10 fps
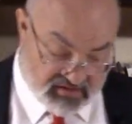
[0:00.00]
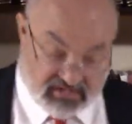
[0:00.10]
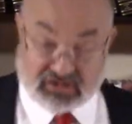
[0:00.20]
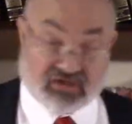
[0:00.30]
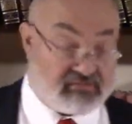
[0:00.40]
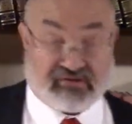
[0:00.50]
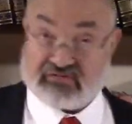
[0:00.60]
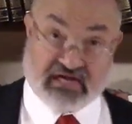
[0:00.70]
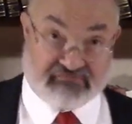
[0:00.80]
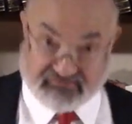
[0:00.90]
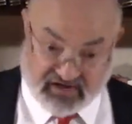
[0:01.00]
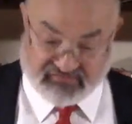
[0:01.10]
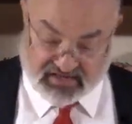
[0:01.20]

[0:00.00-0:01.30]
Now, Germany was not free of